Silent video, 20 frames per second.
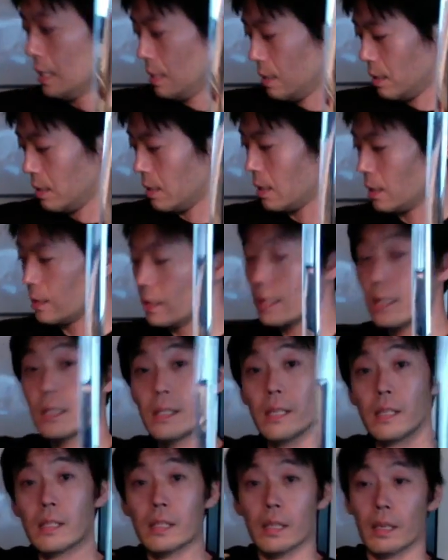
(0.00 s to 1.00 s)
Uh, this
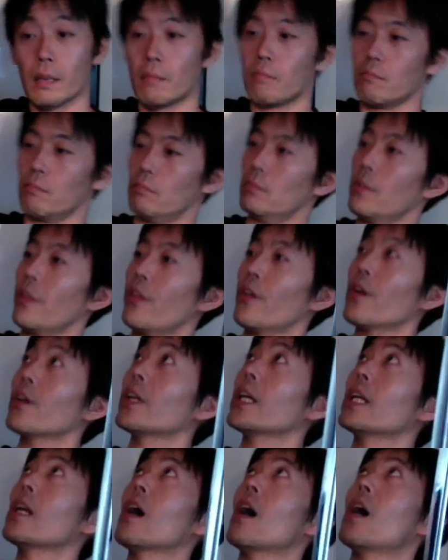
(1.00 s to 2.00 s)
is
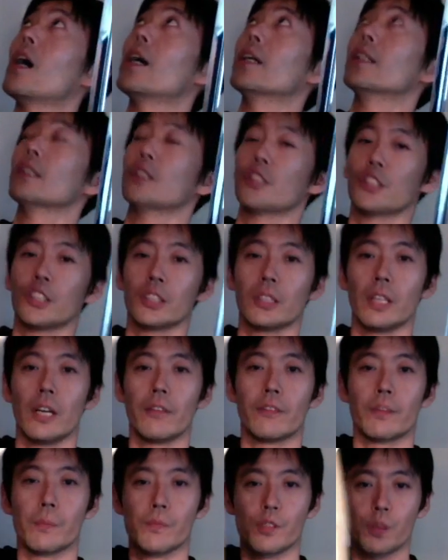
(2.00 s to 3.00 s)
39 shinai
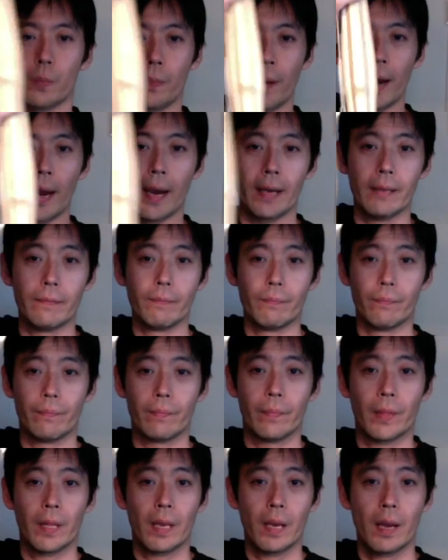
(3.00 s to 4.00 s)
from Japan,
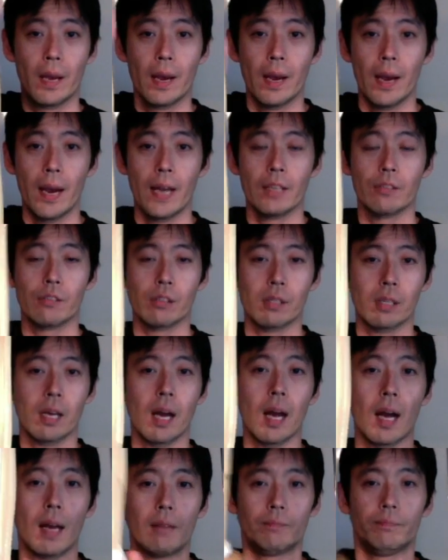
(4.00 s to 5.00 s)
and
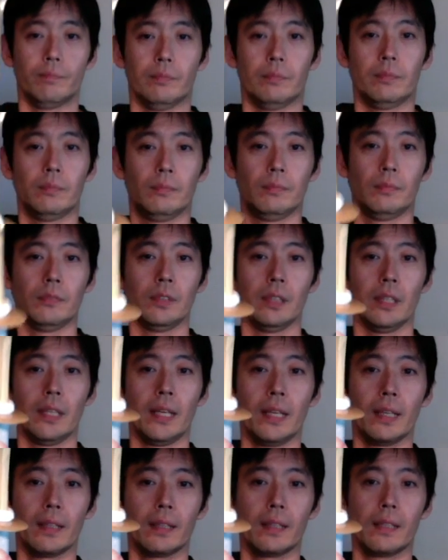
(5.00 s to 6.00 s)
tsuka
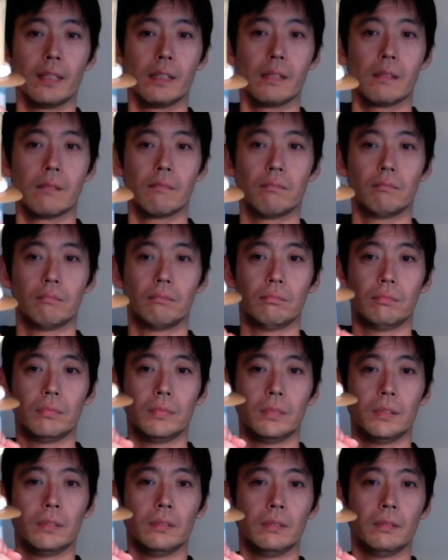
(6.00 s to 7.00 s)
length is
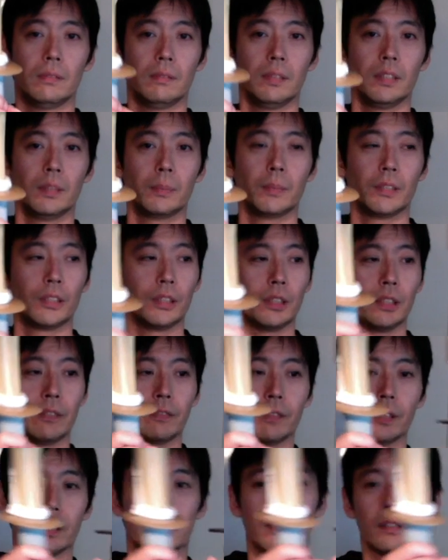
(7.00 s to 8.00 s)
this much
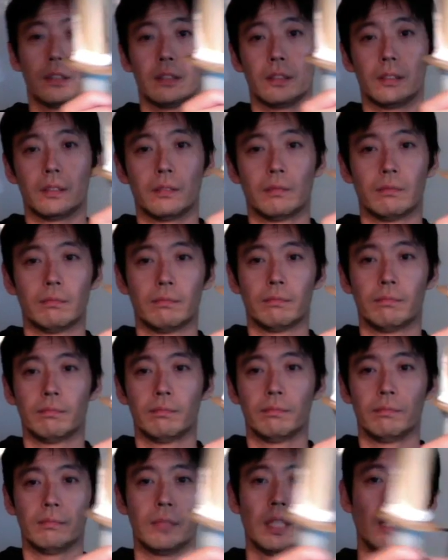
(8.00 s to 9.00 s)
difference.
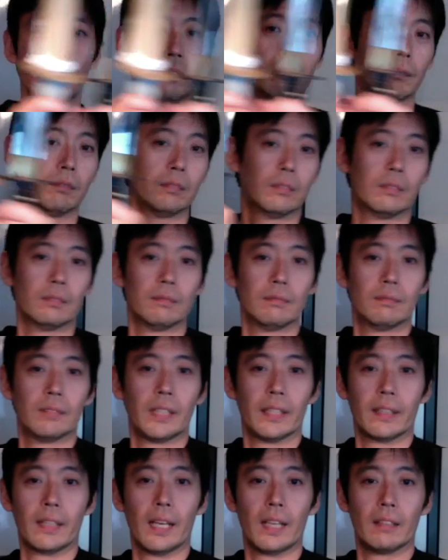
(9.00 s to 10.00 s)

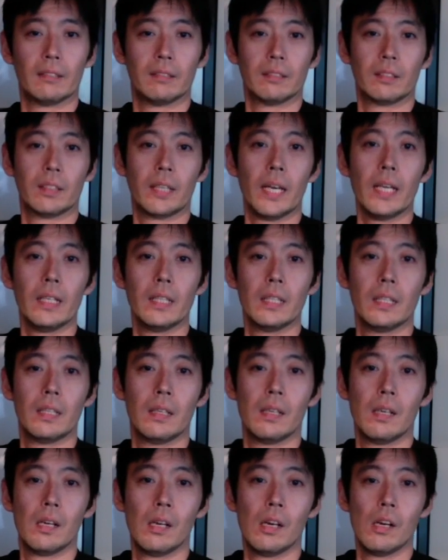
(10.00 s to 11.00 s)
Like that. Okay?
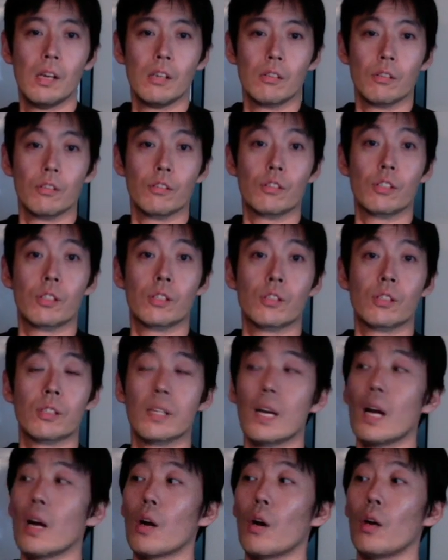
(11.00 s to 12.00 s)
So
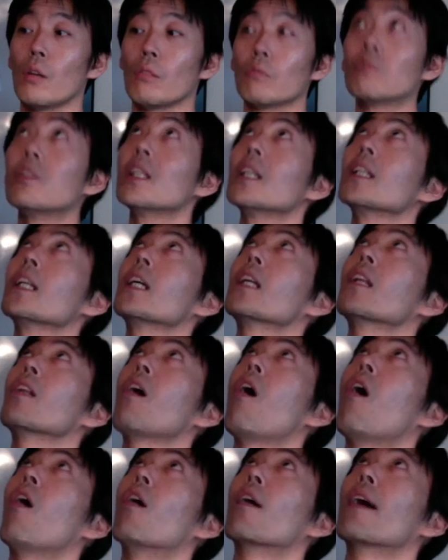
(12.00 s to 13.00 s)
tsuka got really
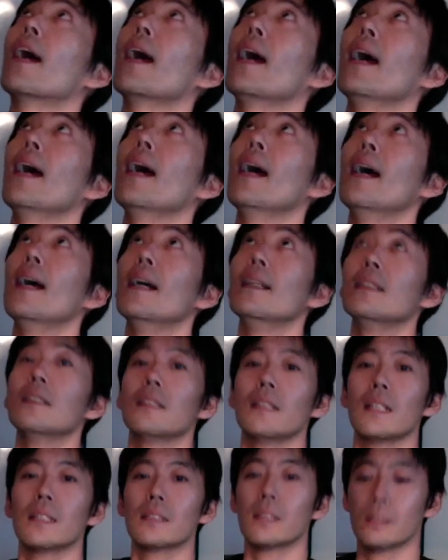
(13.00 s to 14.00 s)
long,
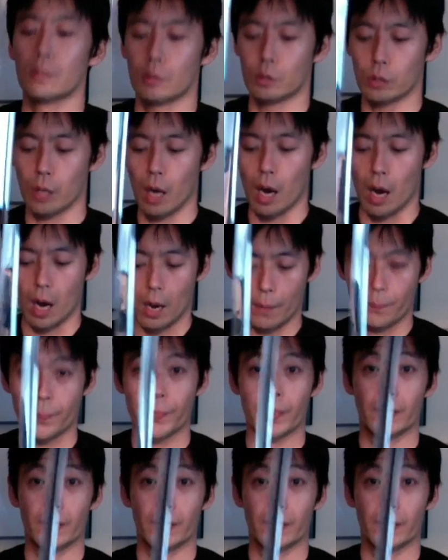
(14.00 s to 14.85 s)
and at the top,